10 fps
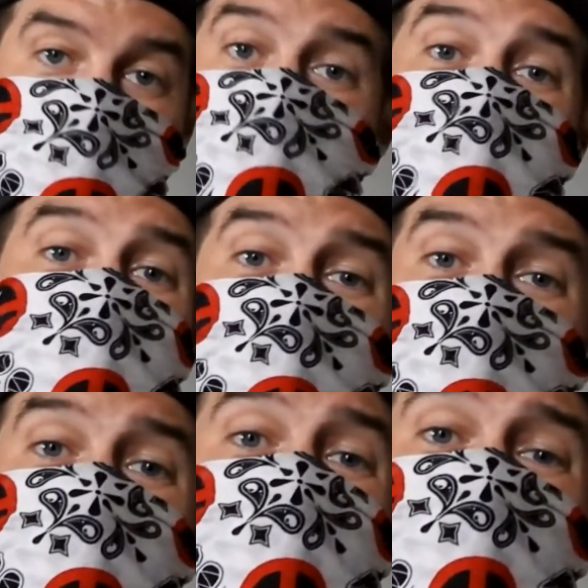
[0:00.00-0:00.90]
In fact, I
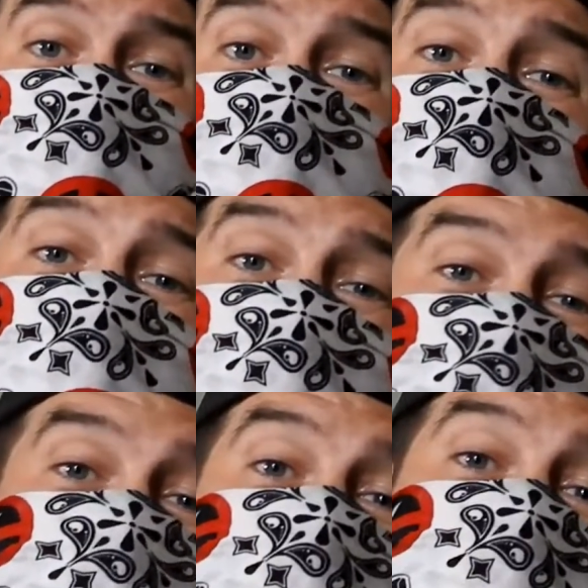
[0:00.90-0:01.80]
would give this an
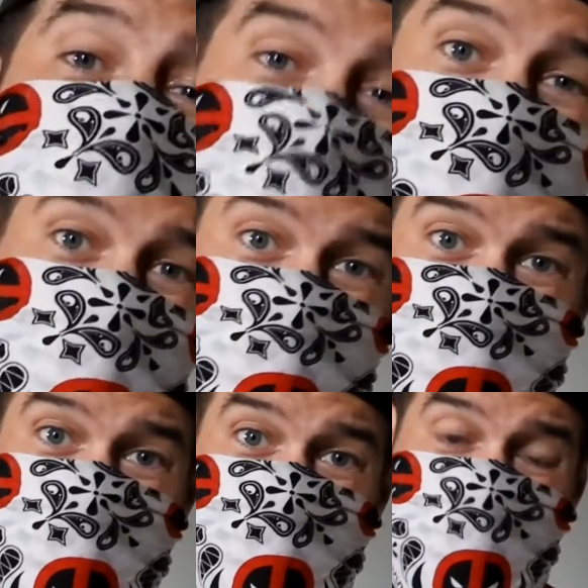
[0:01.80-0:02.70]
A-.
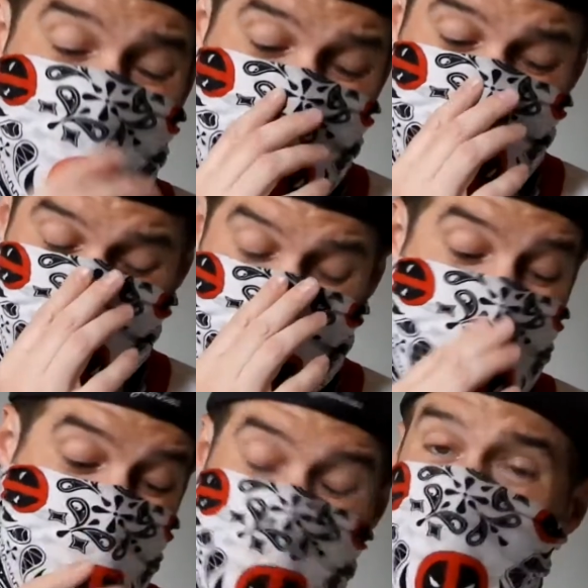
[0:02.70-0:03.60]
All right, if I
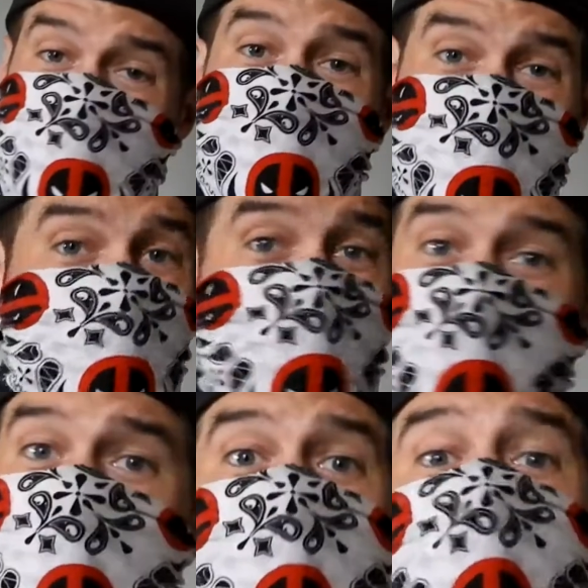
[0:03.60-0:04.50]
had actually
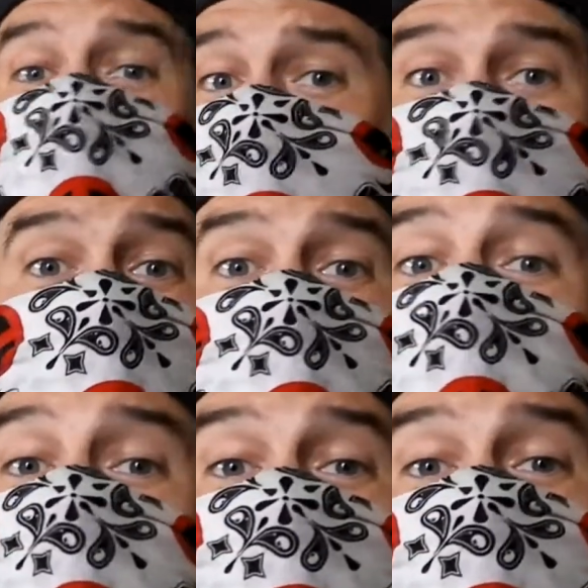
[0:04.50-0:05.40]

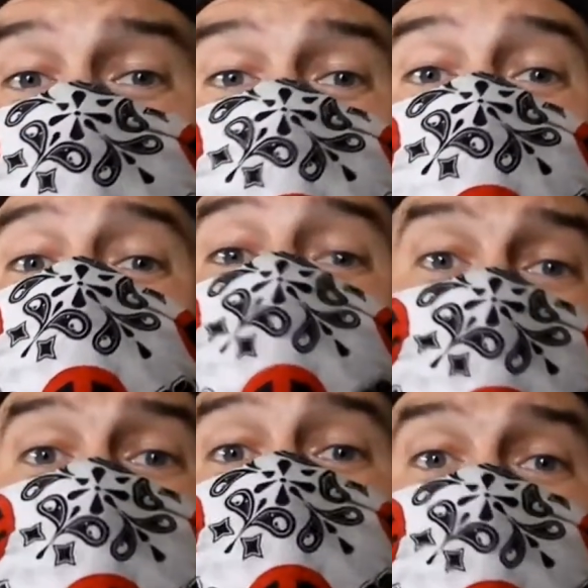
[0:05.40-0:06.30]
put a
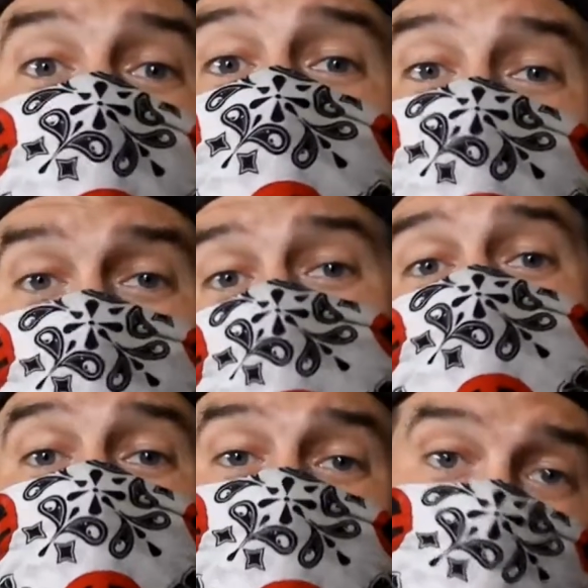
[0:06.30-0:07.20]
grade on how
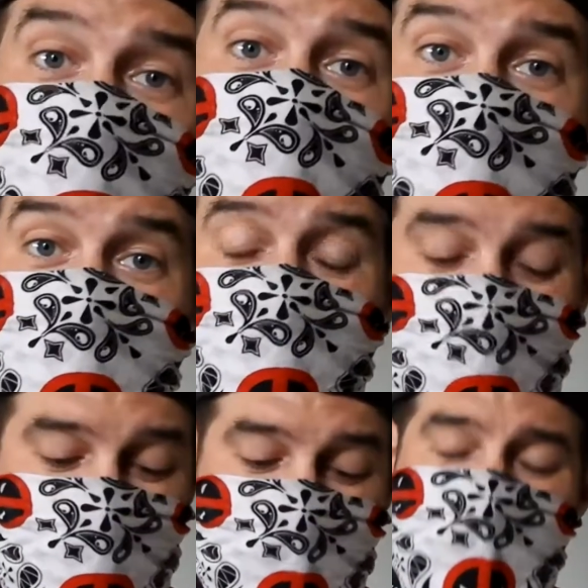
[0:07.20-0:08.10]
much I enjoyed this
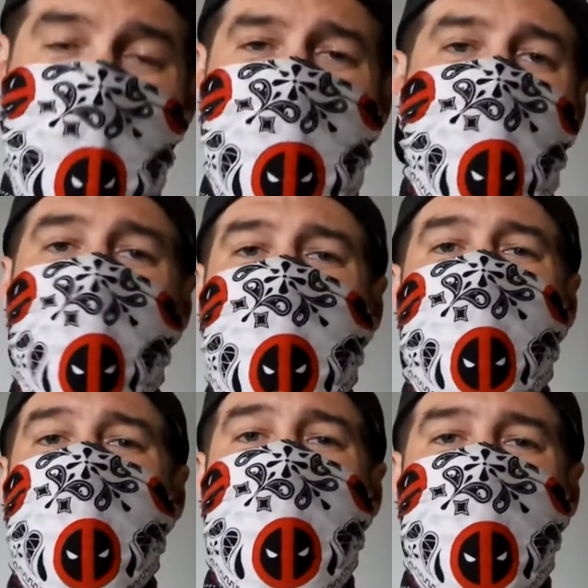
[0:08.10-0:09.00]
book. And I'm only
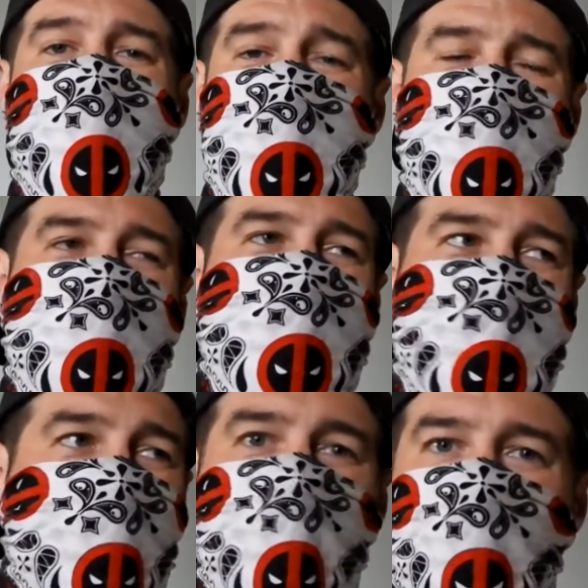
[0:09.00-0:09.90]
giving it an A- because
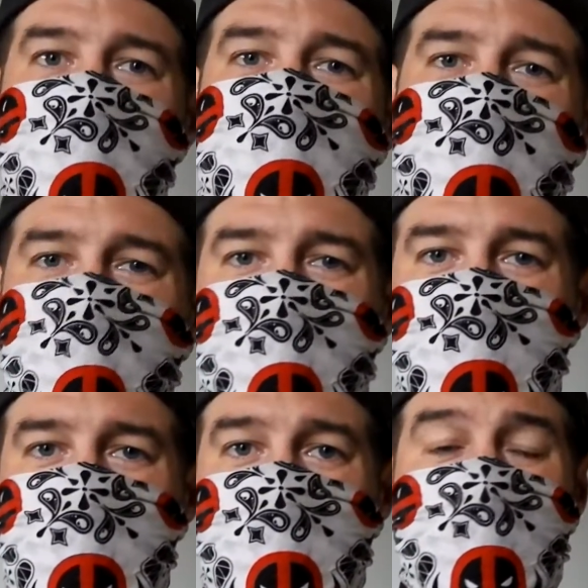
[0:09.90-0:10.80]
some of it was
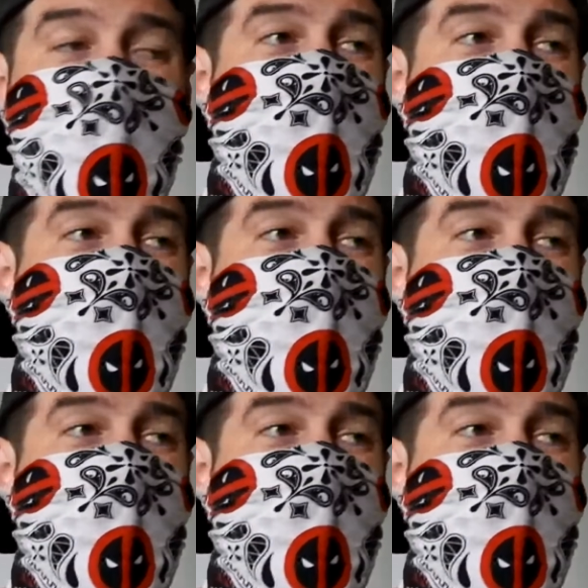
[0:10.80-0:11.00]
confusing.